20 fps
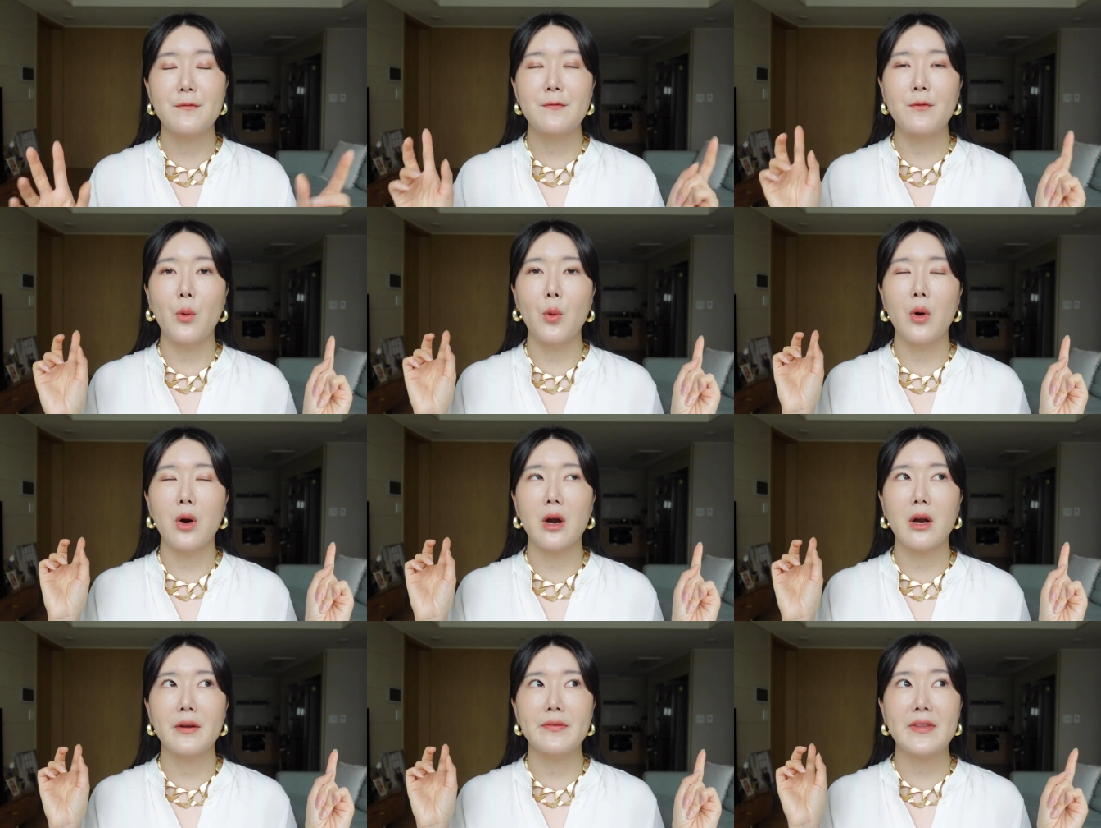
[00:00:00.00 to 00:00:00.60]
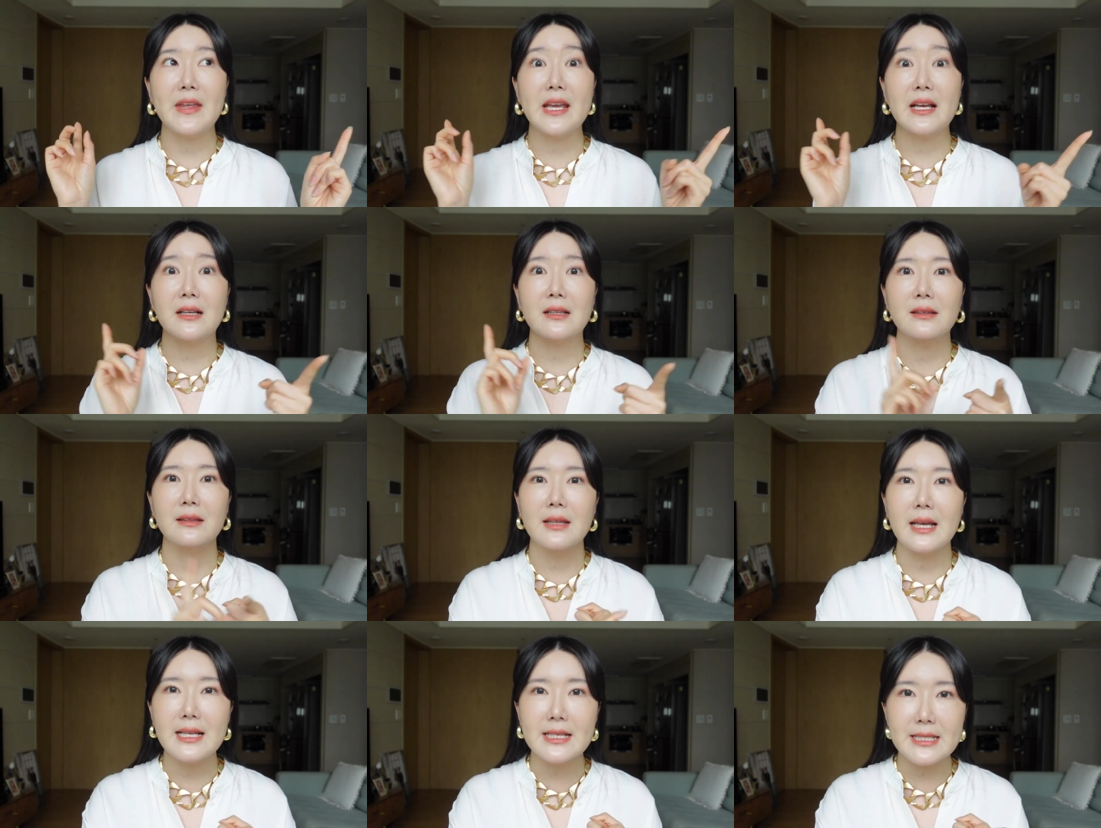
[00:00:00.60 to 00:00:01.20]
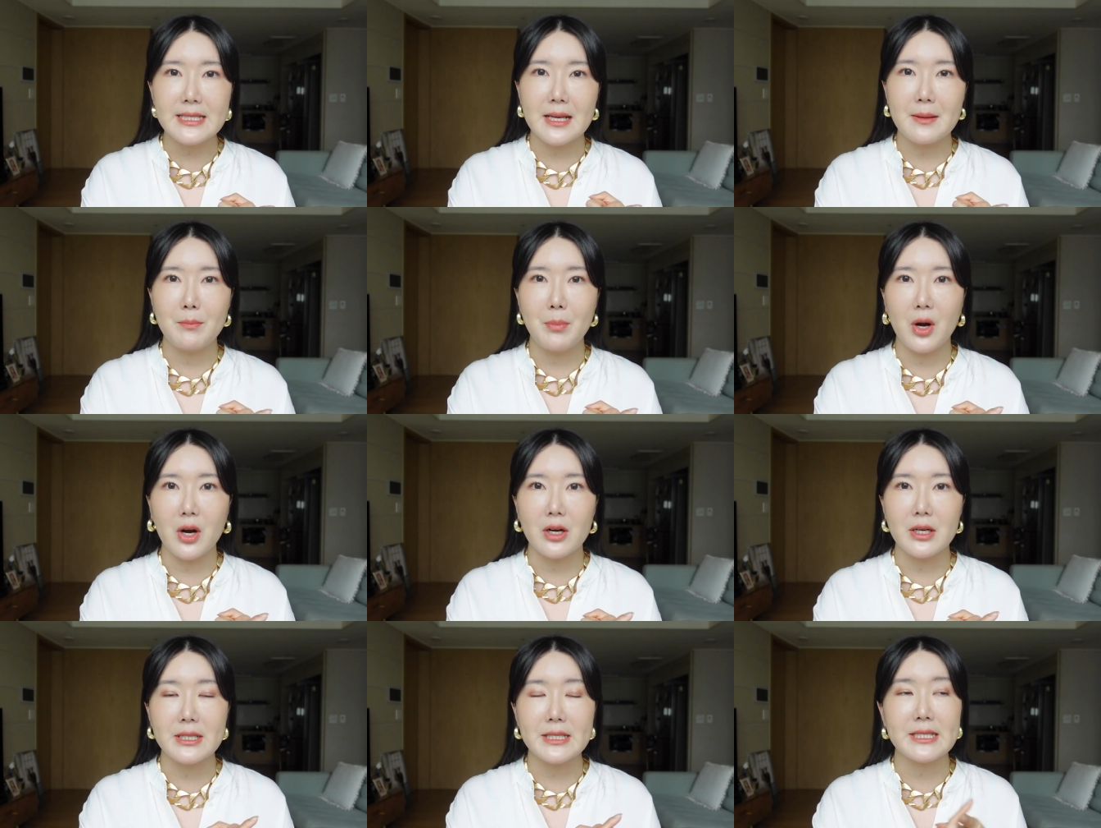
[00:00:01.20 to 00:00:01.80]
for the cleansing
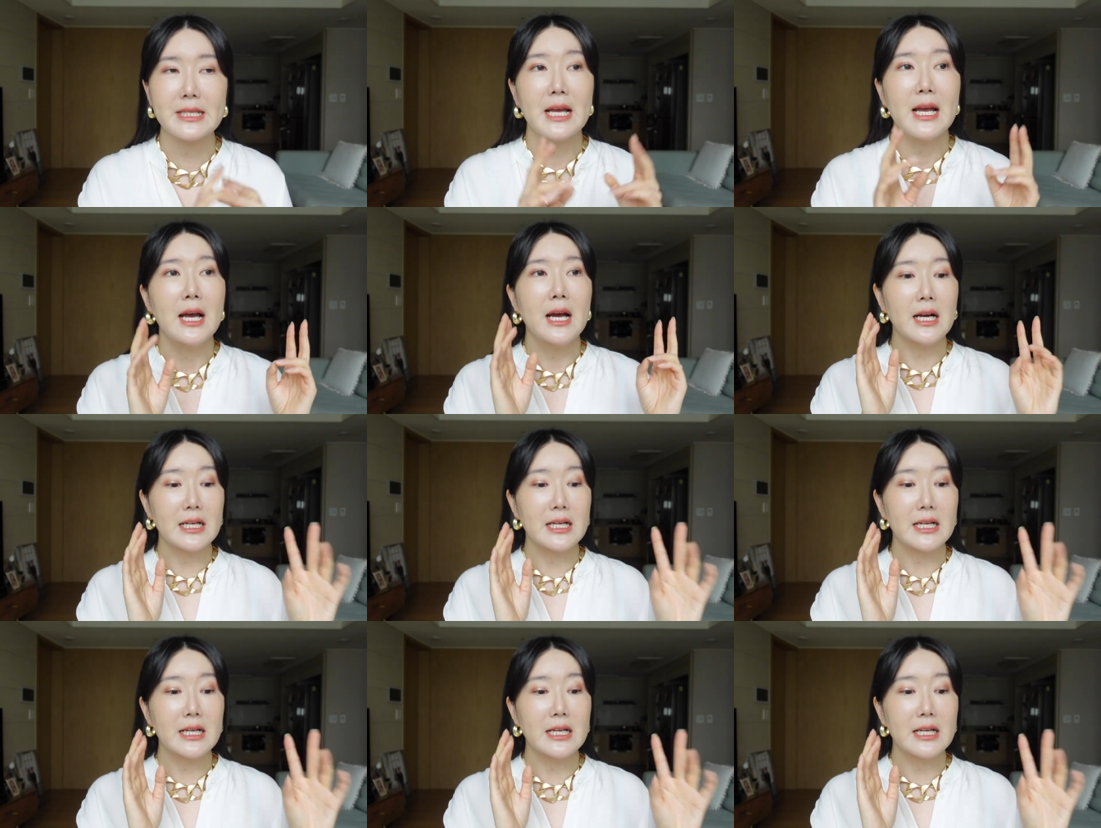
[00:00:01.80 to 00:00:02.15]
parts.